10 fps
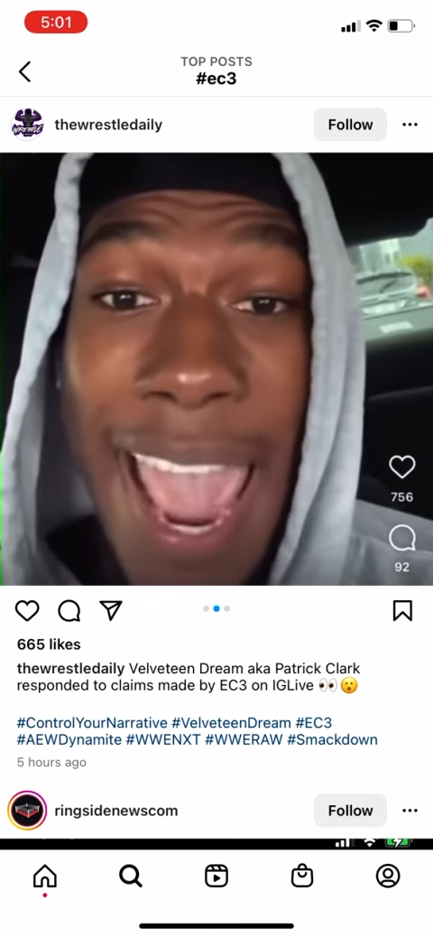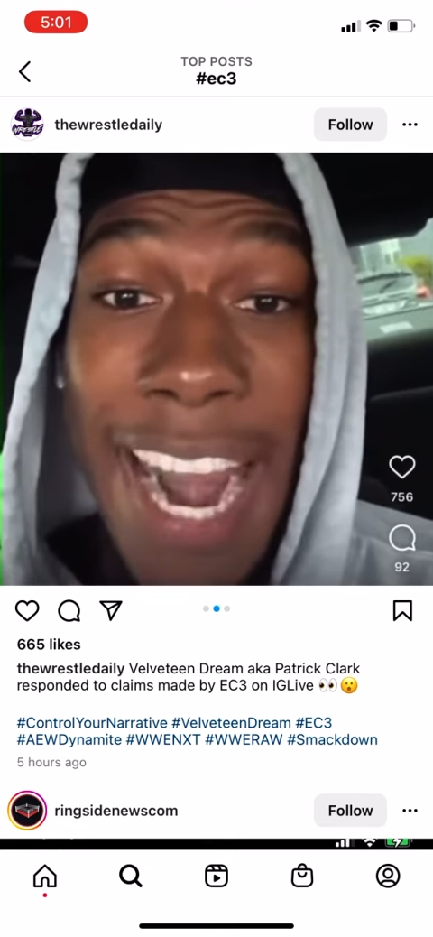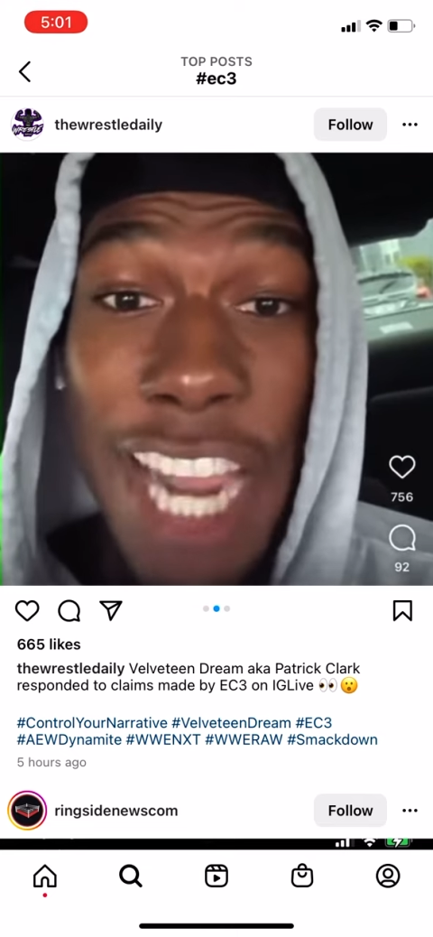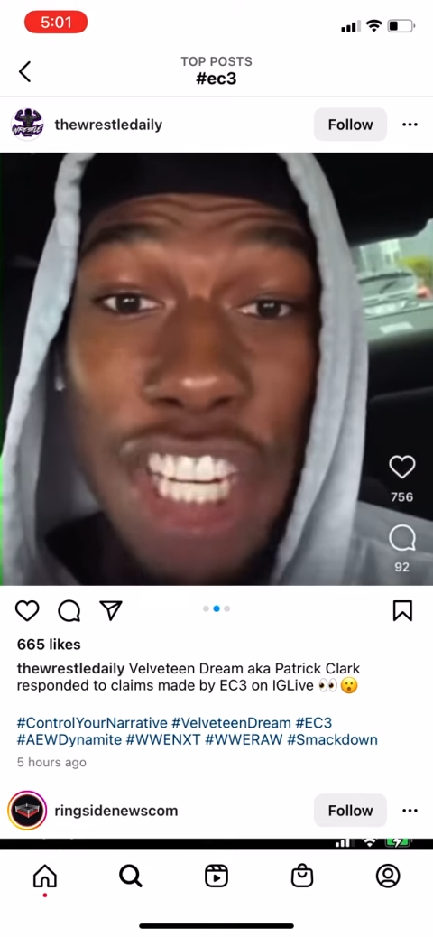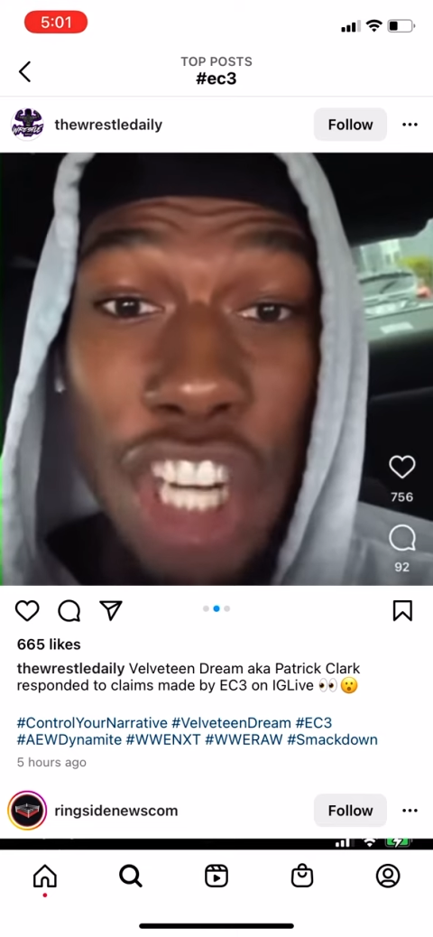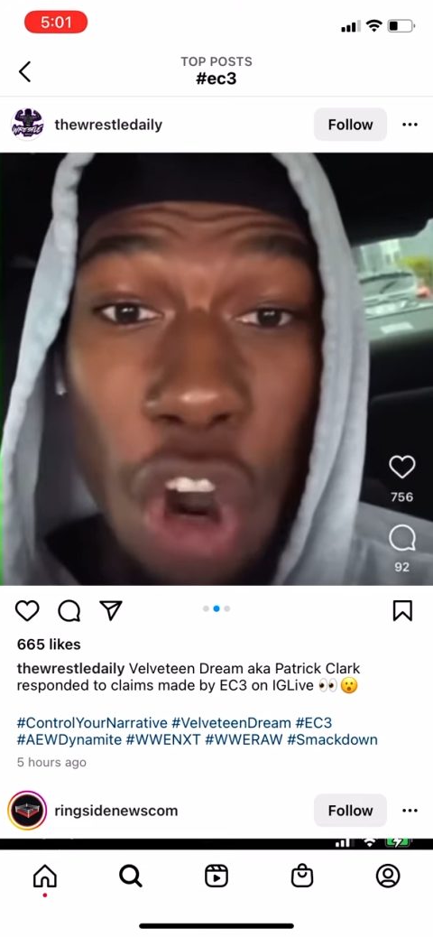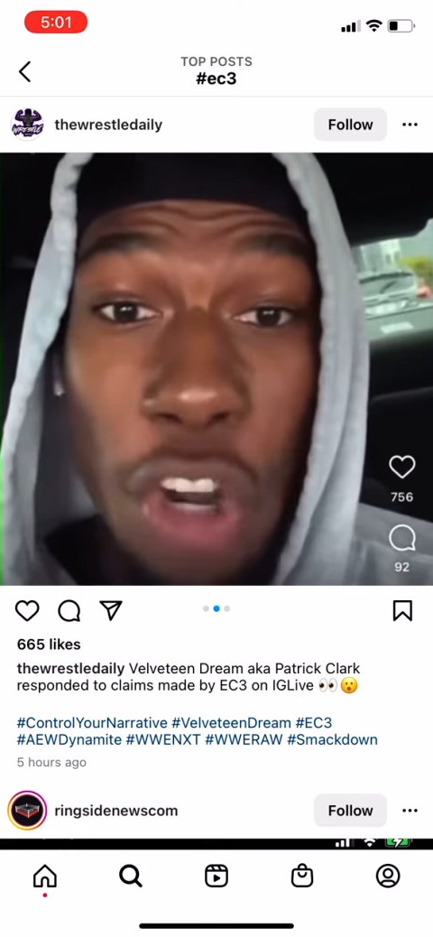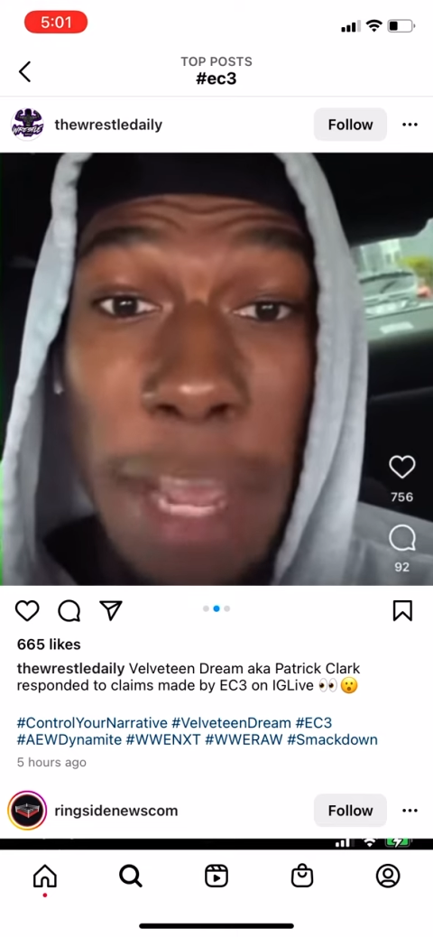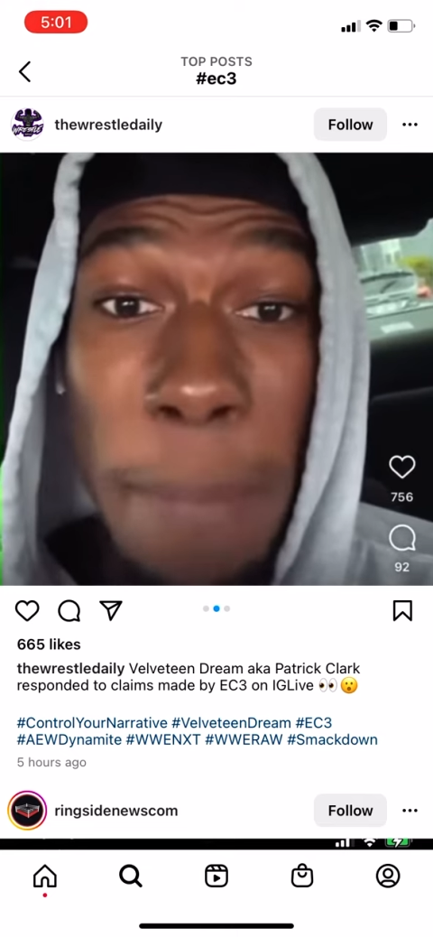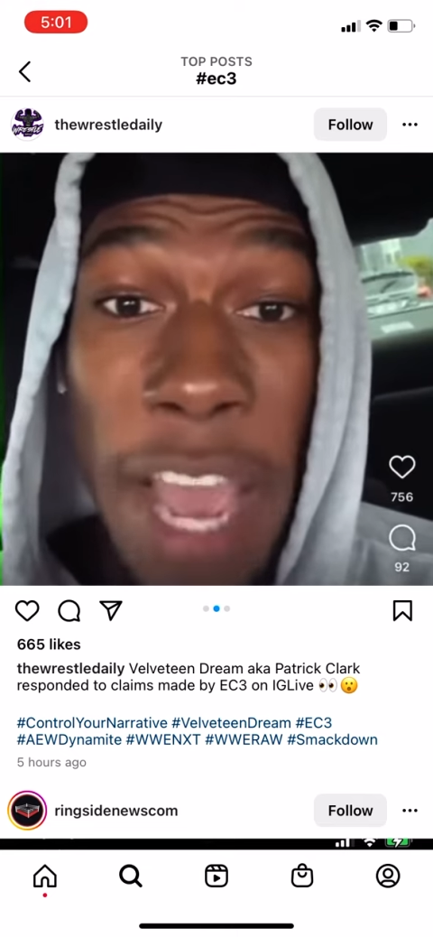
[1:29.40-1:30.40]
and I
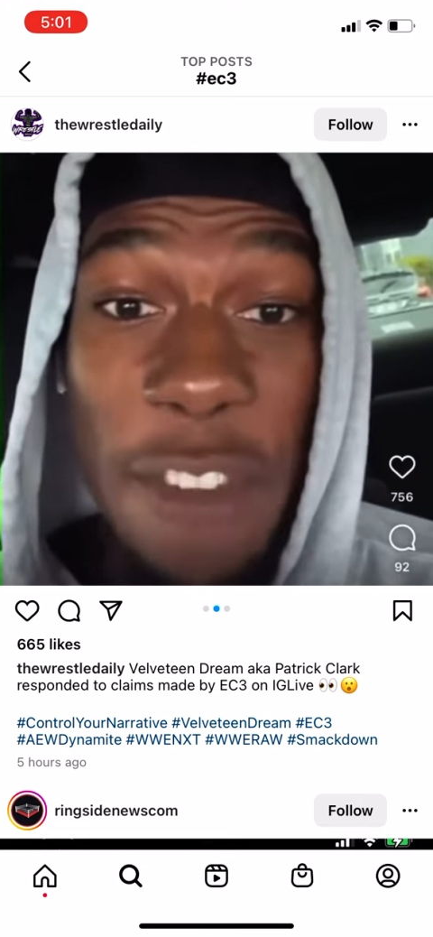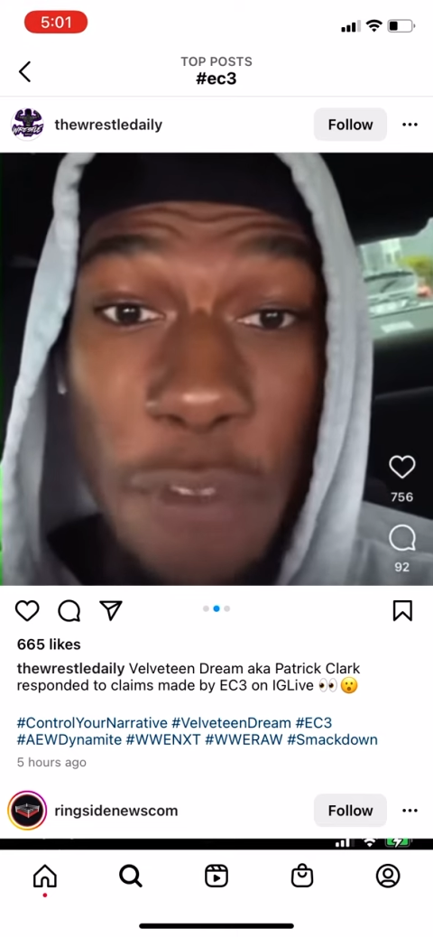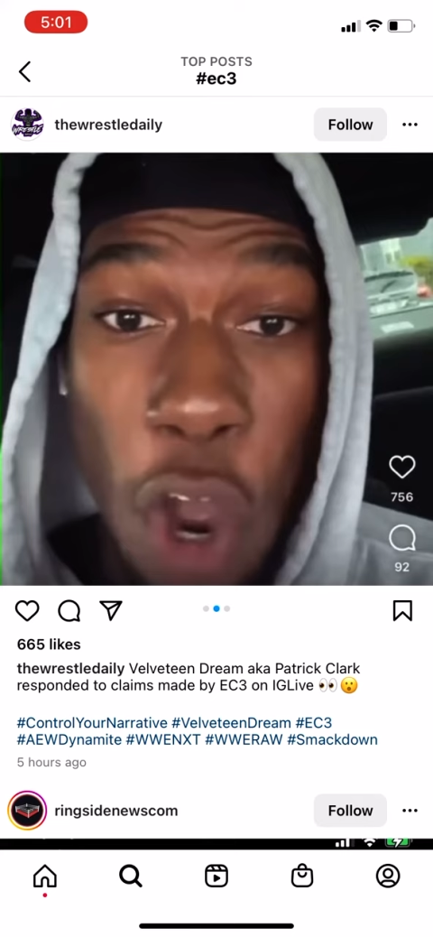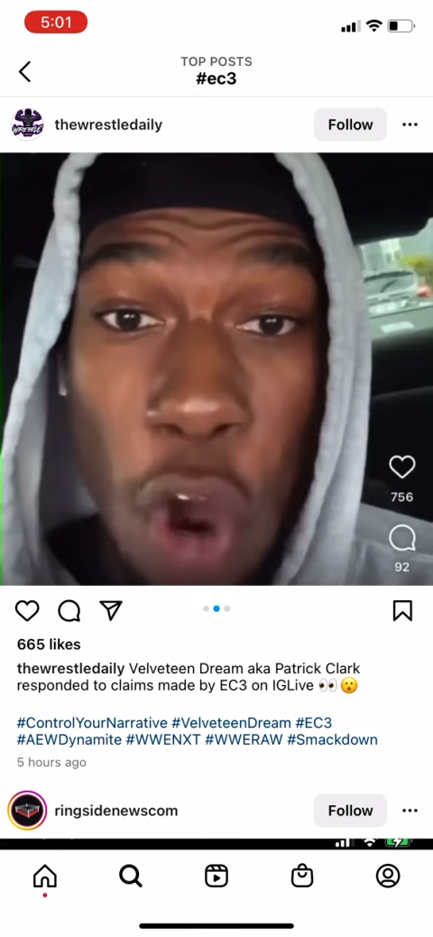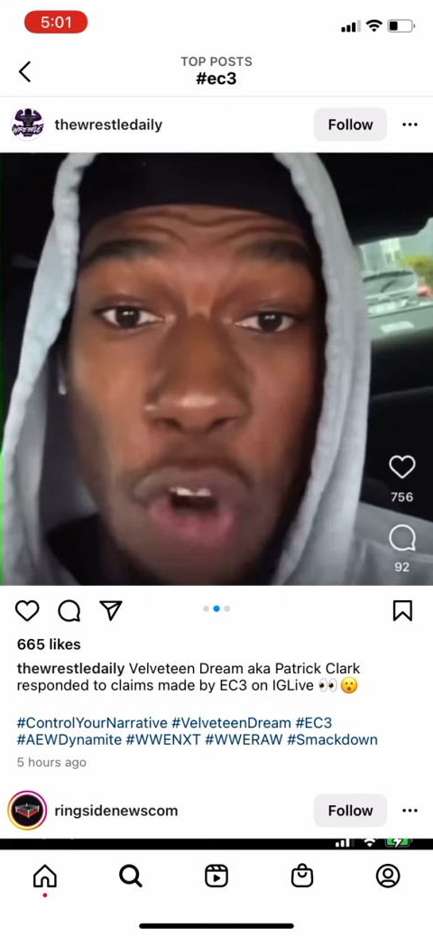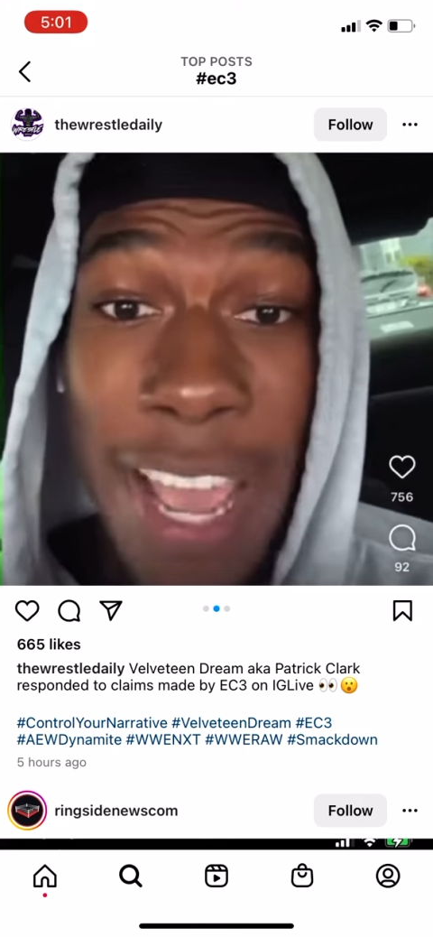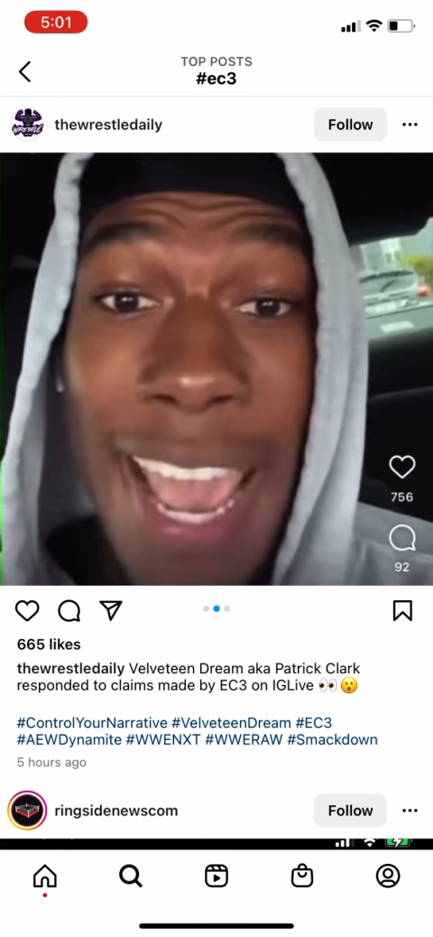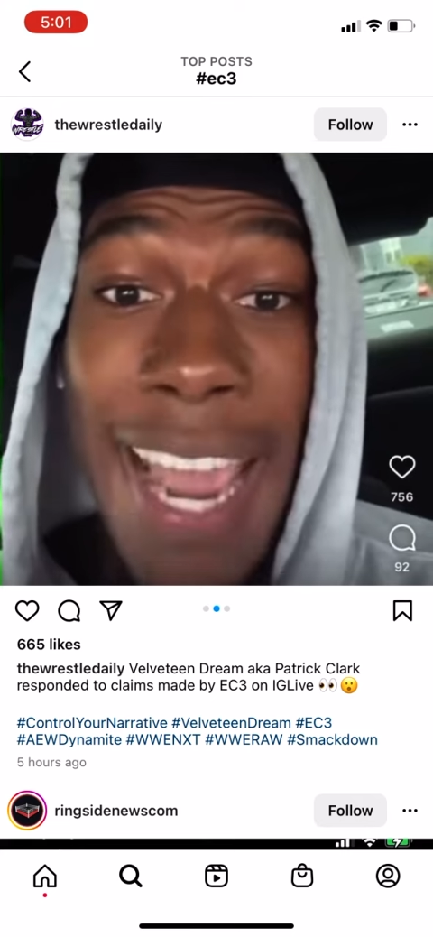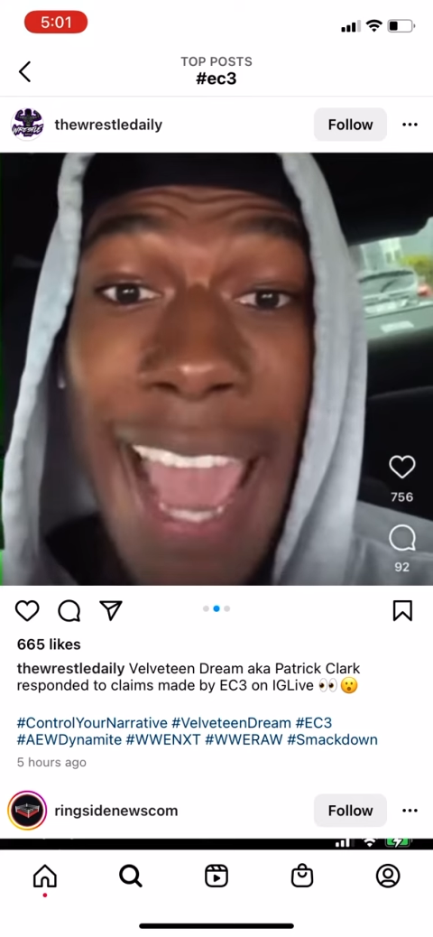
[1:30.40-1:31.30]
showed him my phone